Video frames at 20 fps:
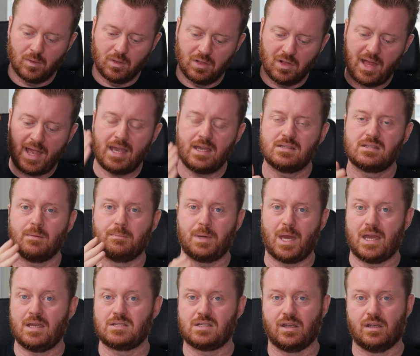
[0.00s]
lays a
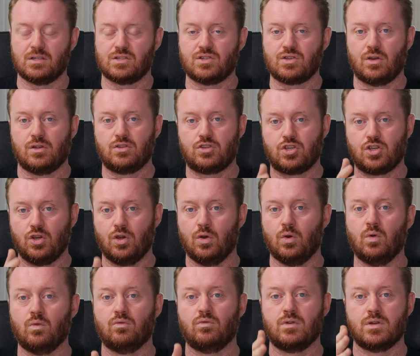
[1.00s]
basis
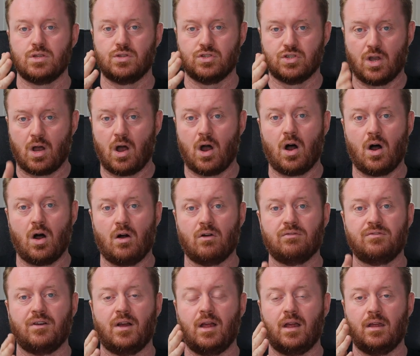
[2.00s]
to
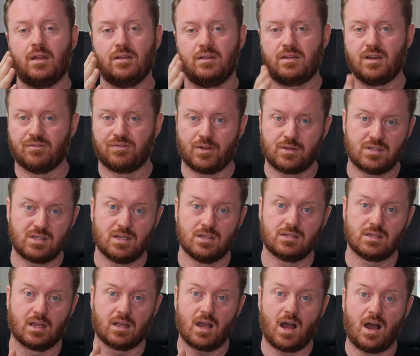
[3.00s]
resolve
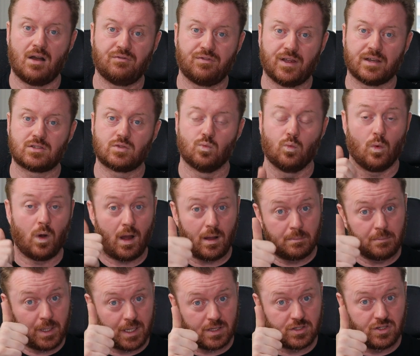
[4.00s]
differences and conflicts.
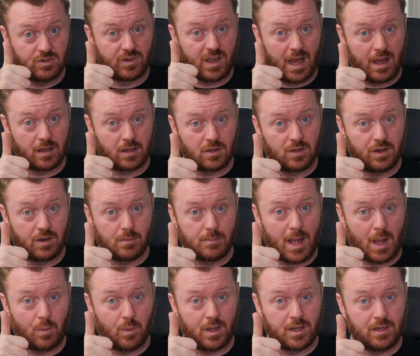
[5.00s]
One, because you've gotten clear
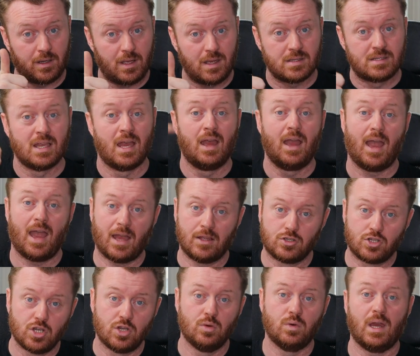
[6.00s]
about what it is,
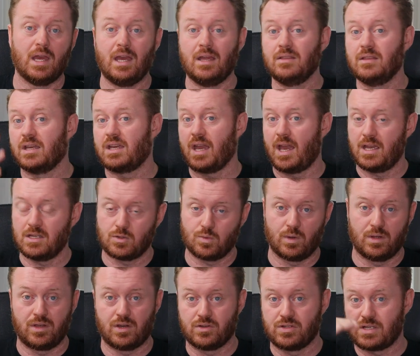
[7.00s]
and two, in the case
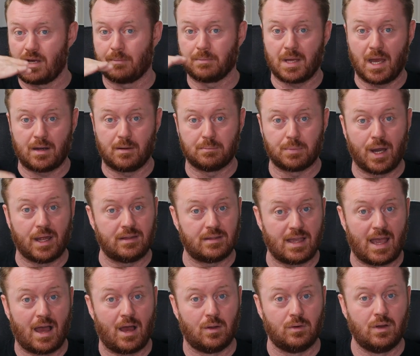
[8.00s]
where there's some kind of
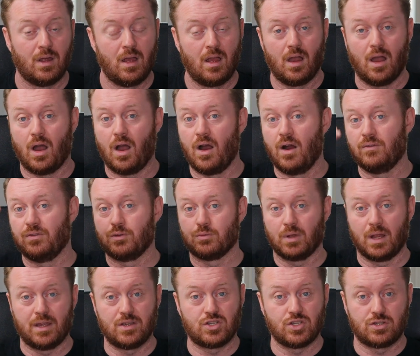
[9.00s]
breakdown of the
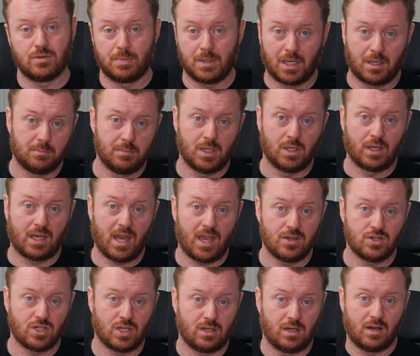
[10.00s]
relationship and
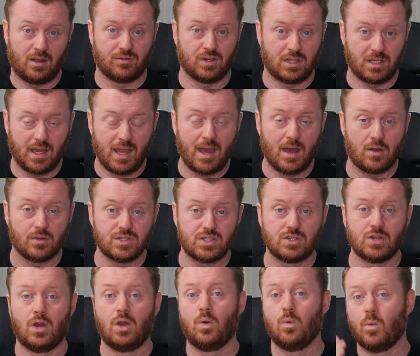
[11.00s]
communication and everything
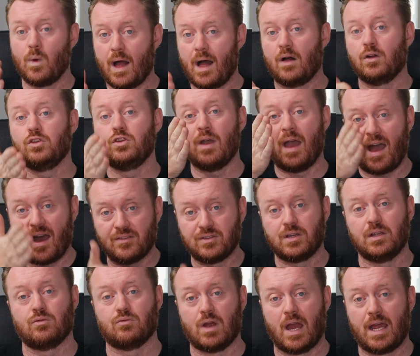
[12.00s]
else, well, you have
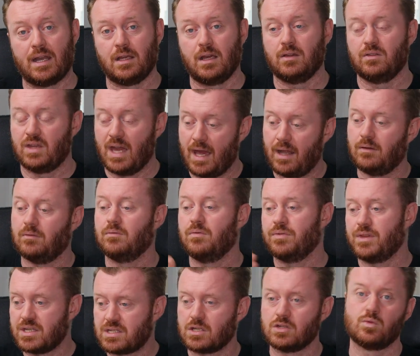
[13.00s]
it in writing that
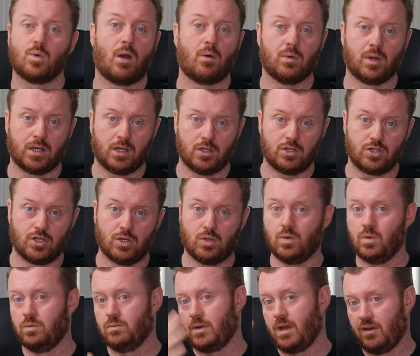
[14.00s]
this is what we're going to do
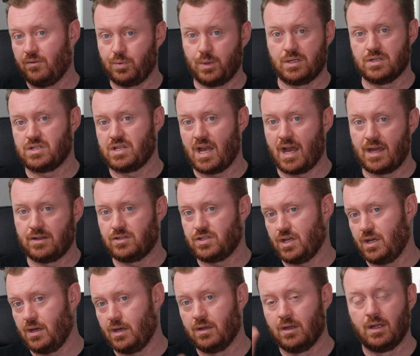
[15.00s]
if we decide
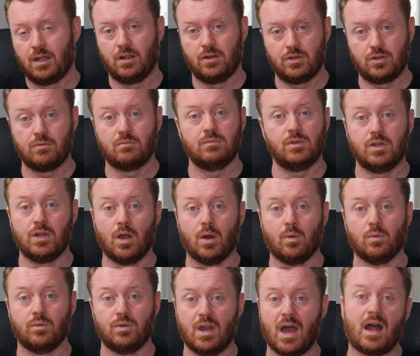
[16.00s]
to, you
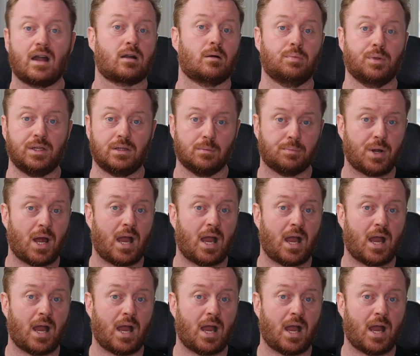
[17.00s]
know, not complete the